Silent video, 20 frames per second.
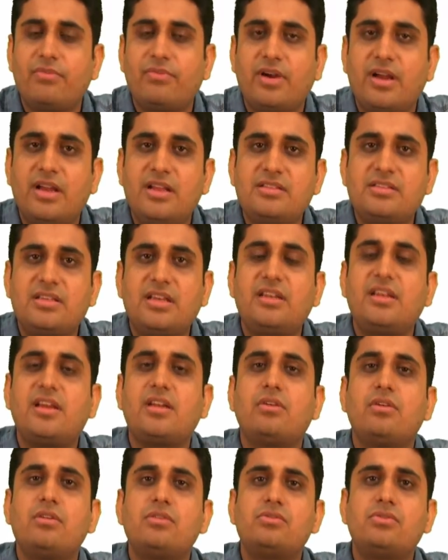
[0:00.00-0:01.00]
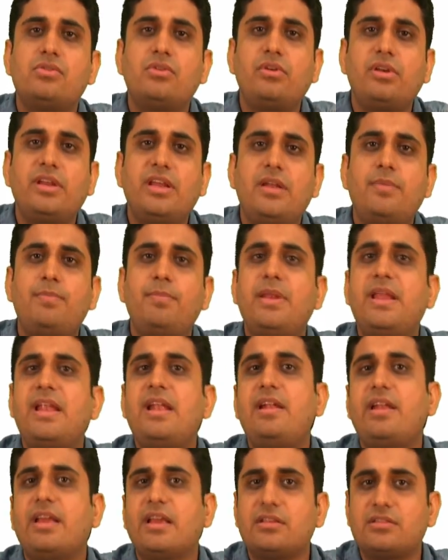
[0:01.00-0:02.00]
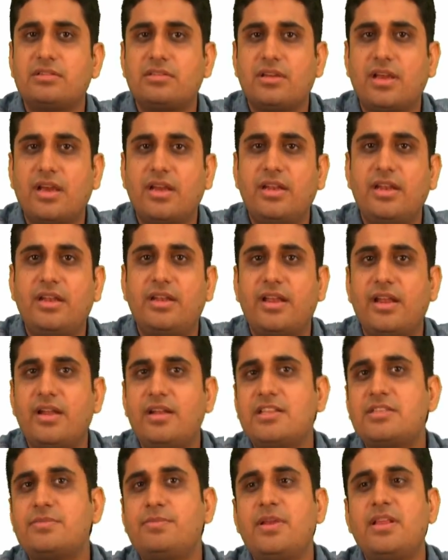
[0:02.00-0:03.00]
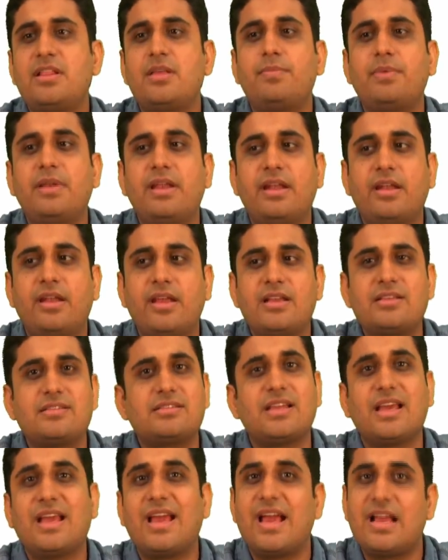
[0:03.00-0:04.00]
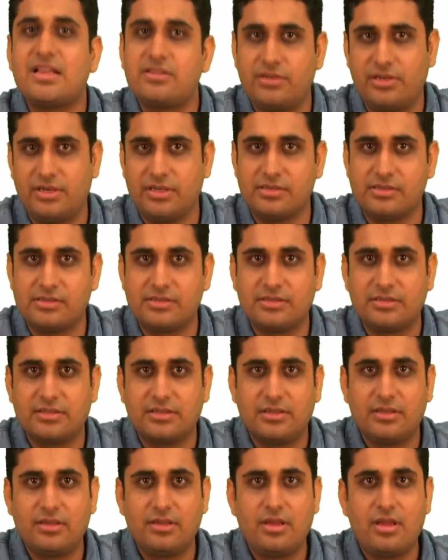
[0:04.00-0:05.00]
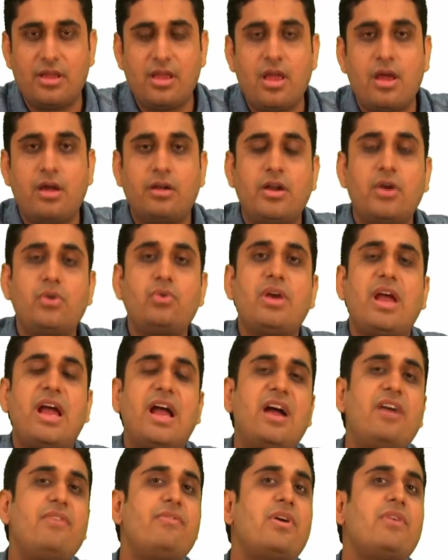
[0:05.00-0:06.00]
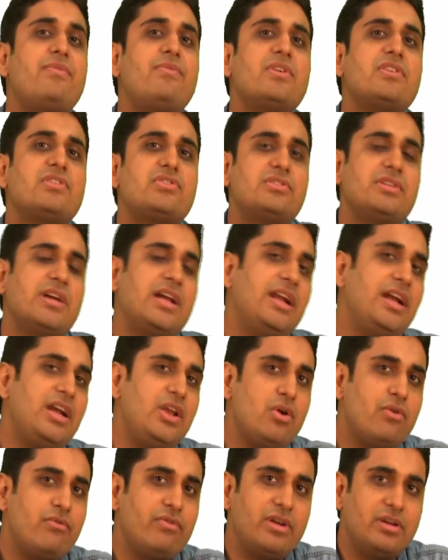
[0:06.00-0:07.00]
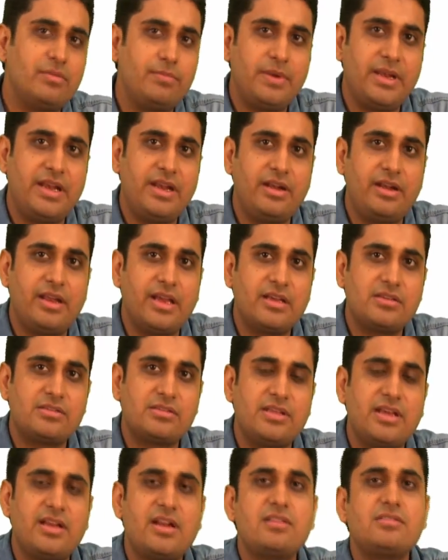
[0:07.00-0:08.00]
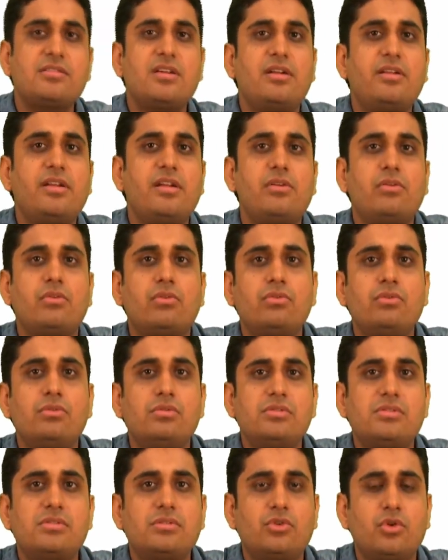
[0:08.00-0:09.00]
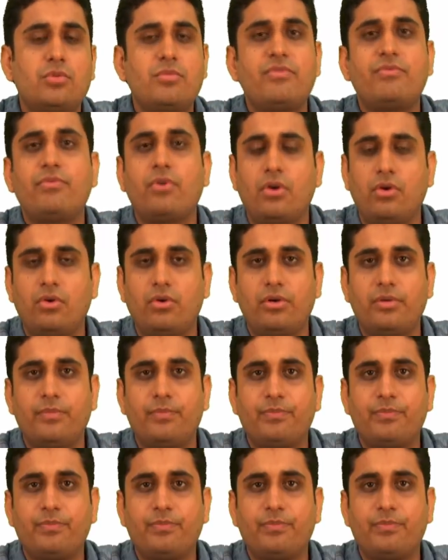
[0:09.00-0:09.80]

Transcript: files, it can also read plain text and it can display the plain text as it is. Now to have a functionality over a plain text, there are certain rules to be followed.